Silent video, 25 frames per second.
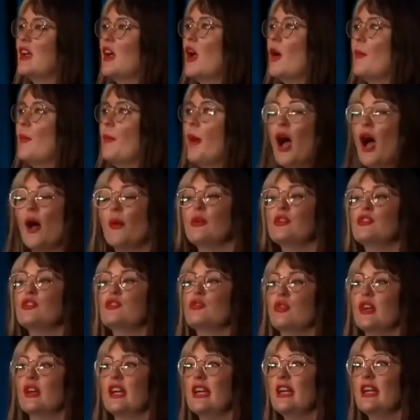
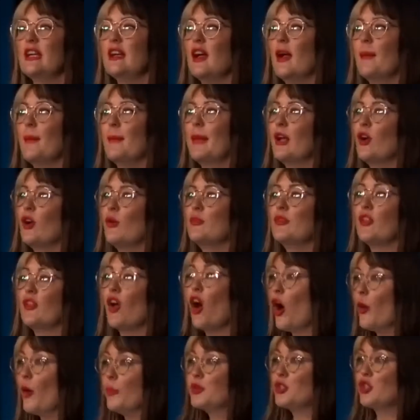poetry becomes
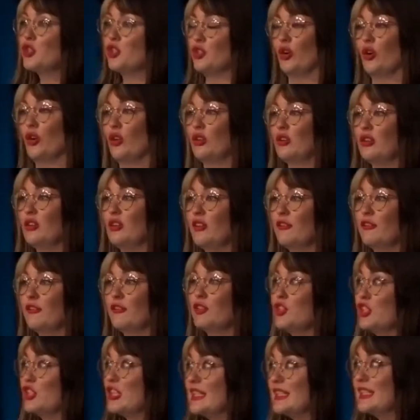optional for
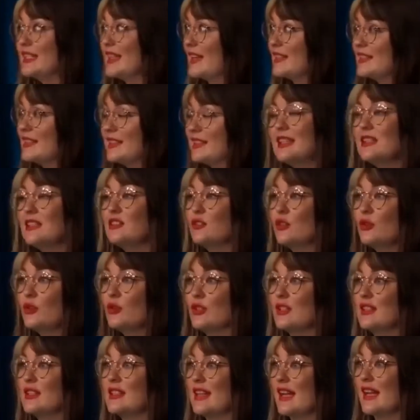GCSE
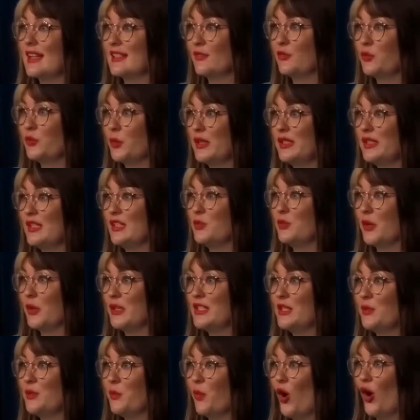students as of
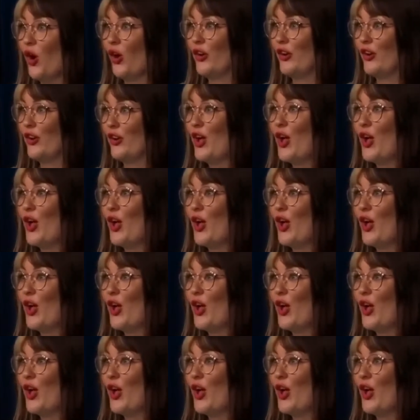2021.